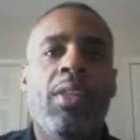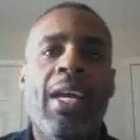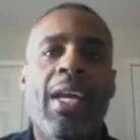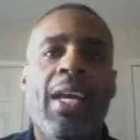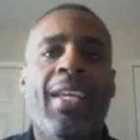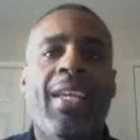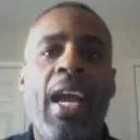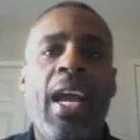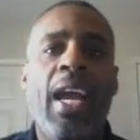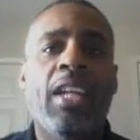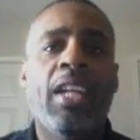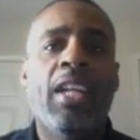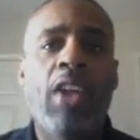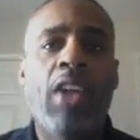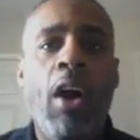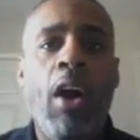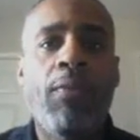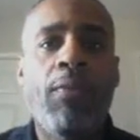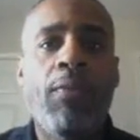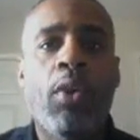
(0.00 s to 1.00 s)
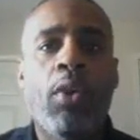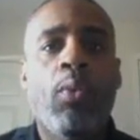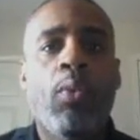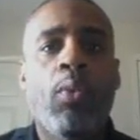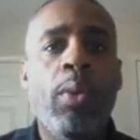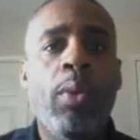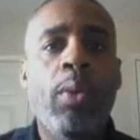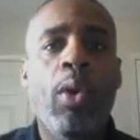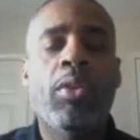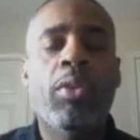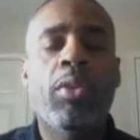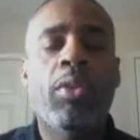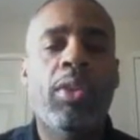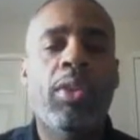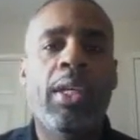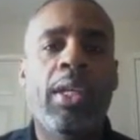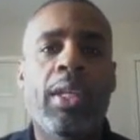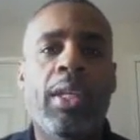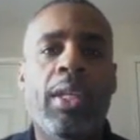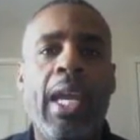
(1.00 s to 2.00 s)
That cash offer, we want
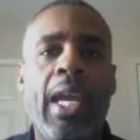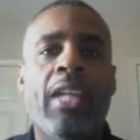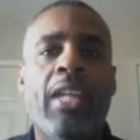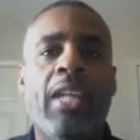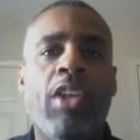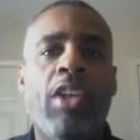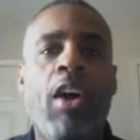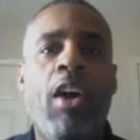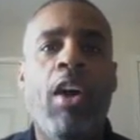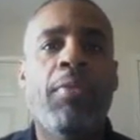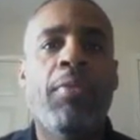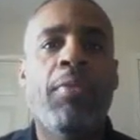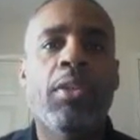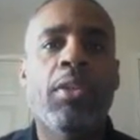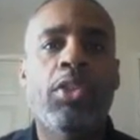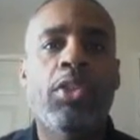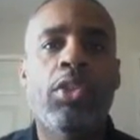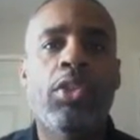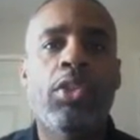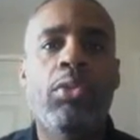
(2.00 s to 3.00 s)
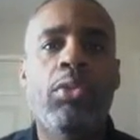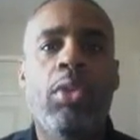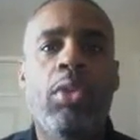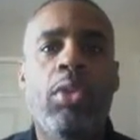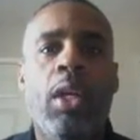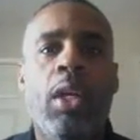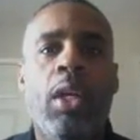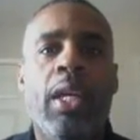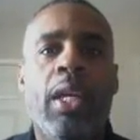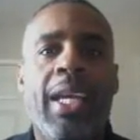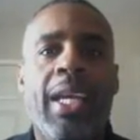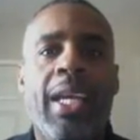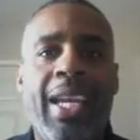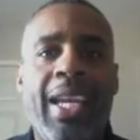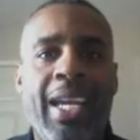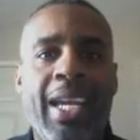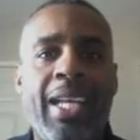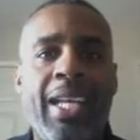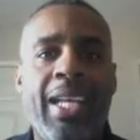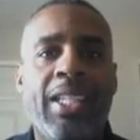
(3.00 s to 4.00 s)
the cash offer to
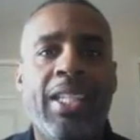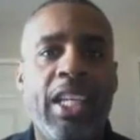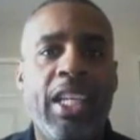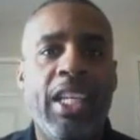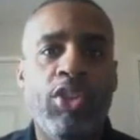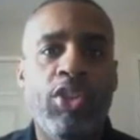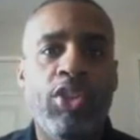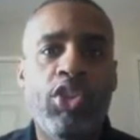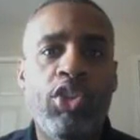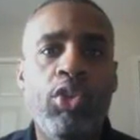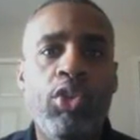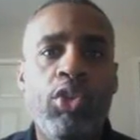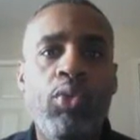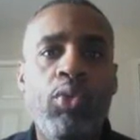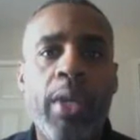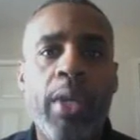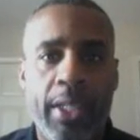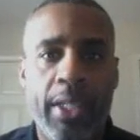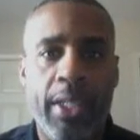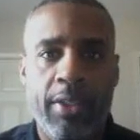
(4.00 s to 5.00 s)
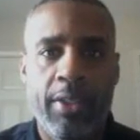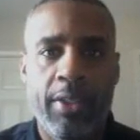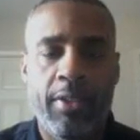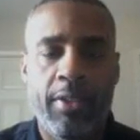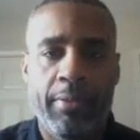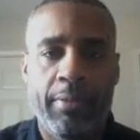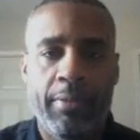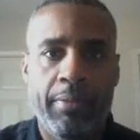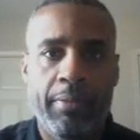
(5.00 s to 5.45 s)
end in 2 weeks.